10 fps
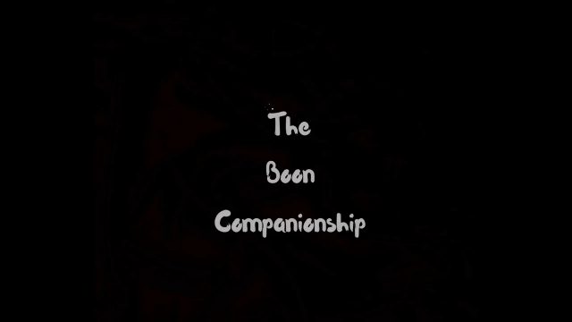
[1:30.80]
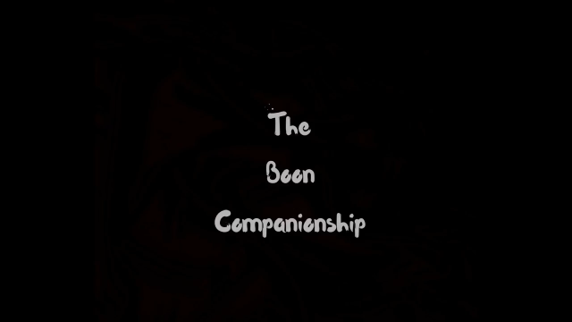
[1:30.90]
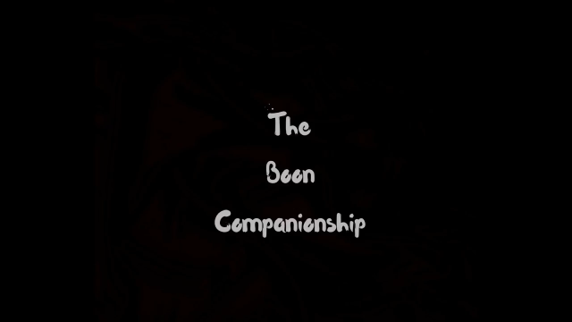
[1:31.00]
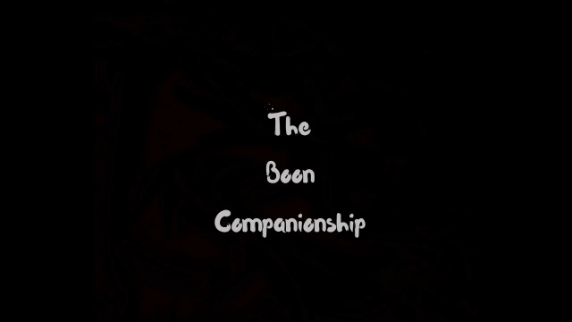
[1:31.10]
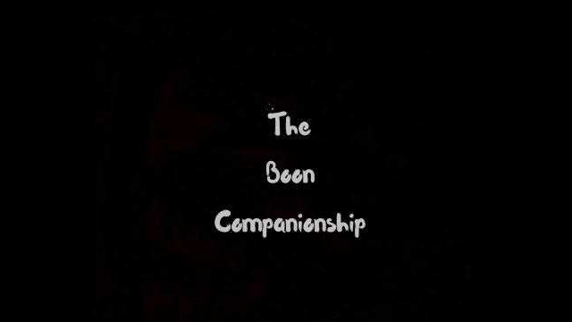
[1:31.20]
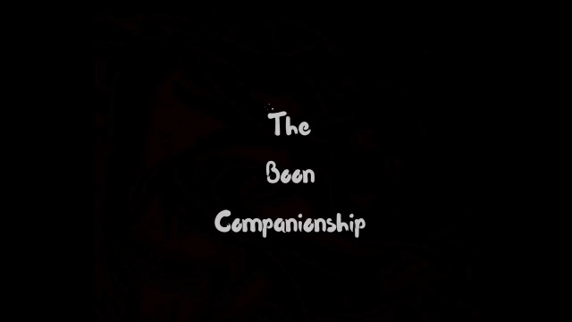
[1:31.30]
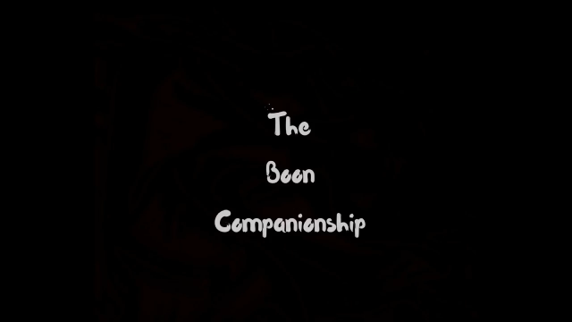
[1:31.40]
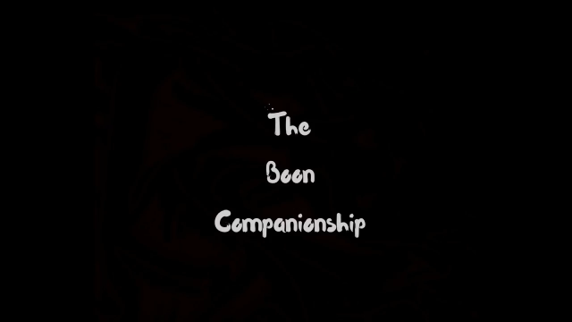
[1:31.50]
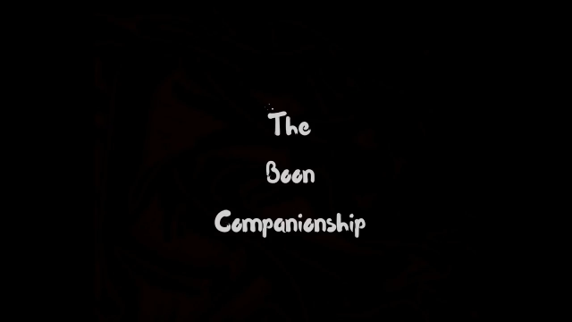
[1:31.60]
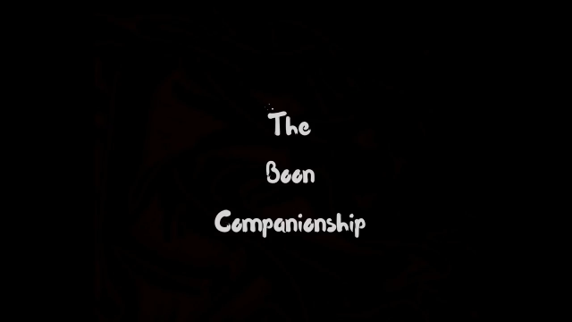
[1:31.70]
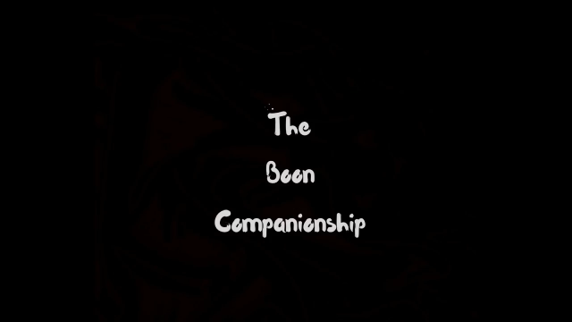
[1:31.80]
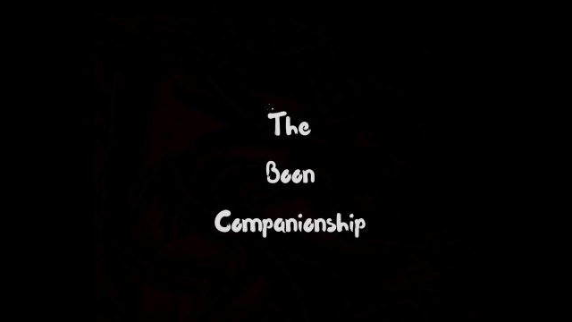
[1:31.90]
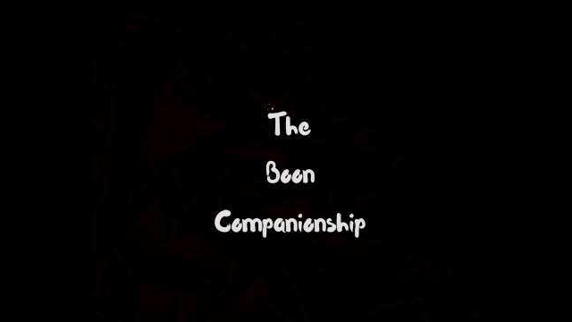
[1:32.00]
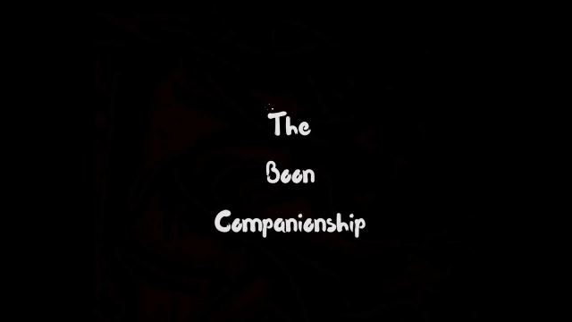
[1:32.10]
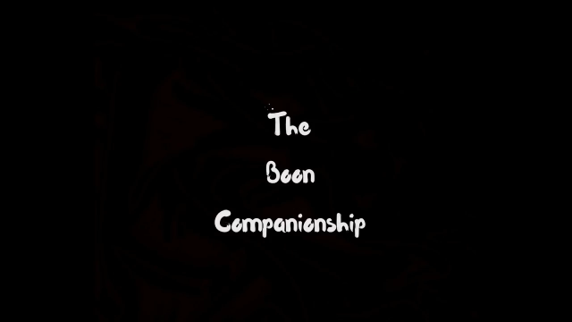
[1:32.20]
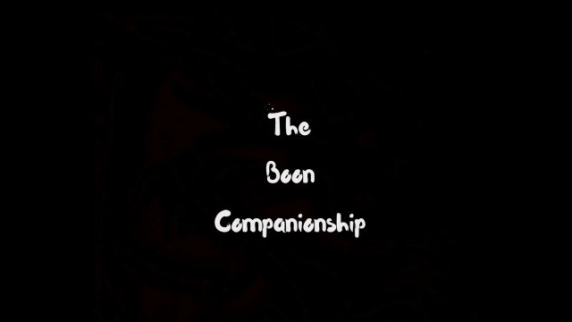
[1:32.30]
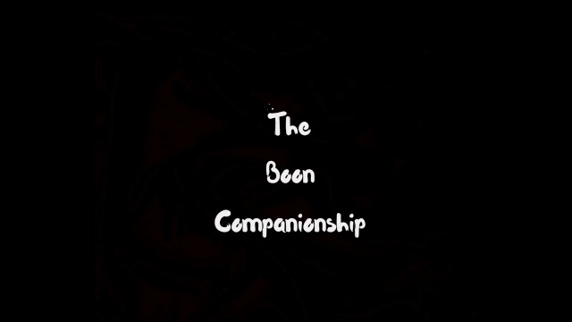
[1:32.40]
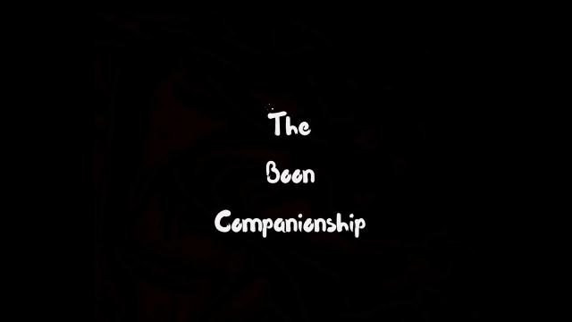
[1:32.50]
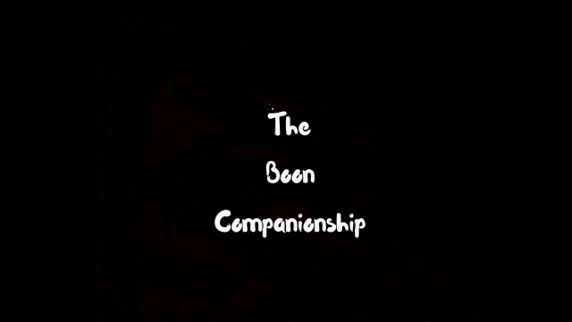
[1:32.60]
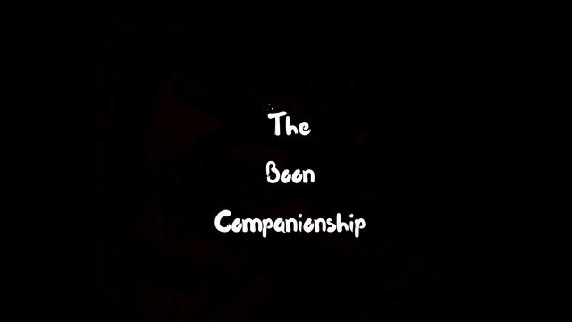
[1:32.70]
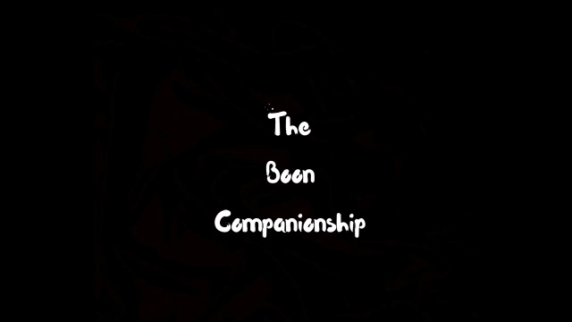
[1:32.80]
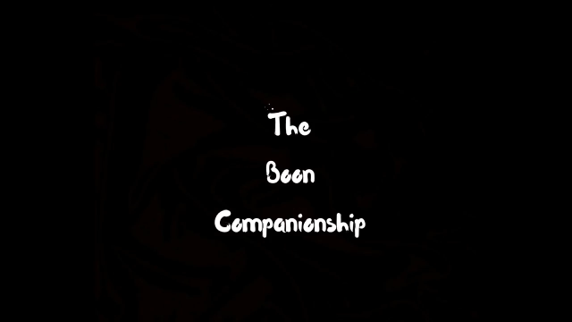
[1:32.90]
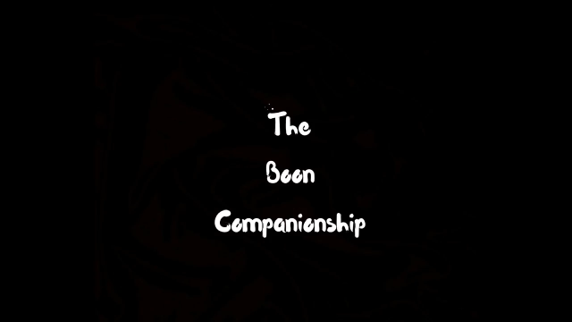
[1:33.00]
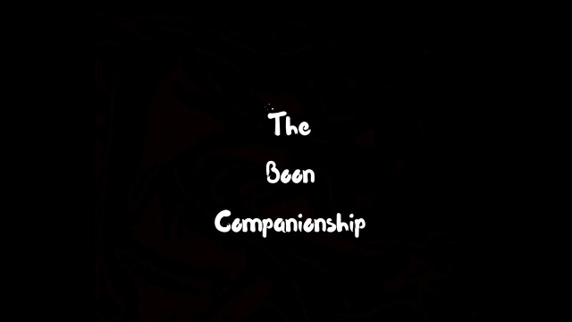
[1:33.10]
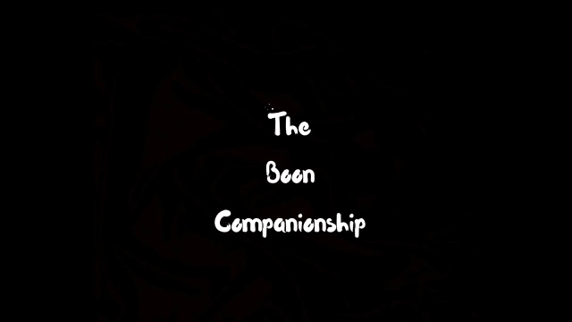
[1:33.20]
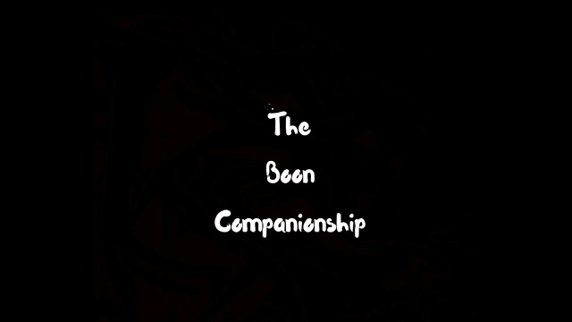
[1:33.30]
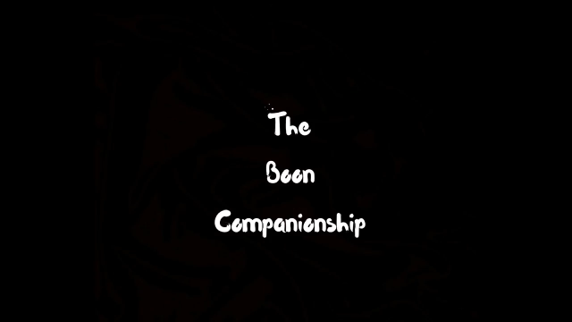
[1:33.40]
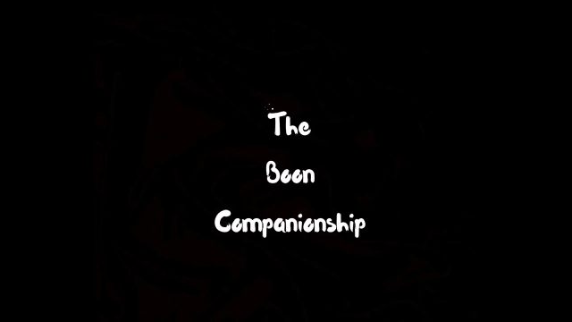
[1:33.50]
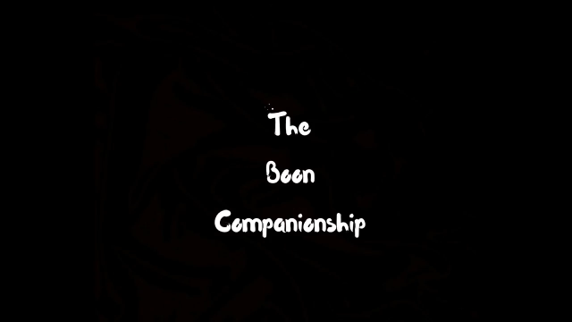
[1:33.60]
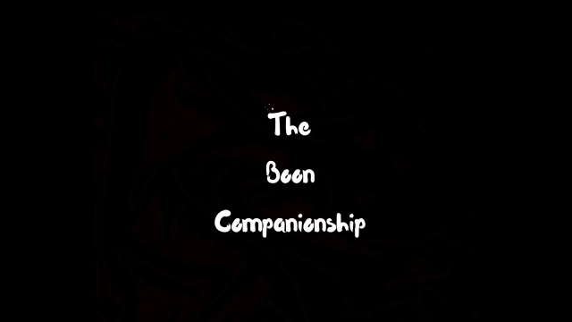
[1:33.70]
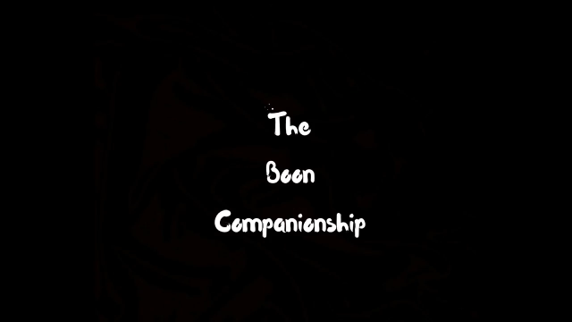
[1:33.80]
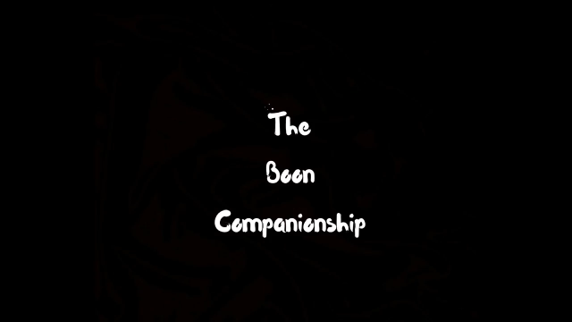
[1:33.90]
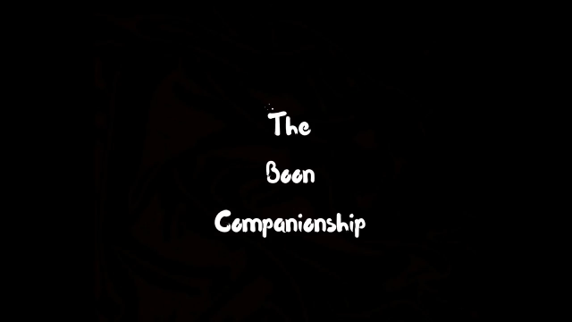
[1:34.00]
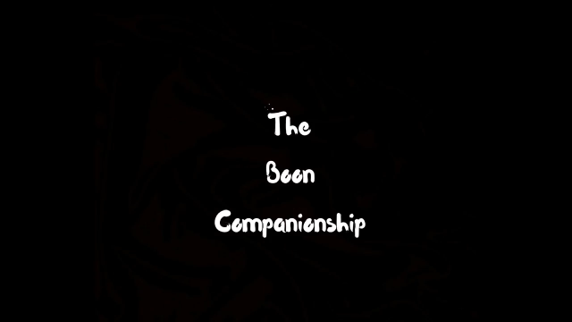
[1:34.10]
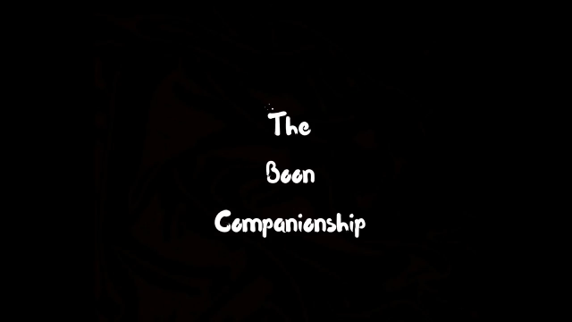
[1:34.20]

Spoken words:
(no speaker visible)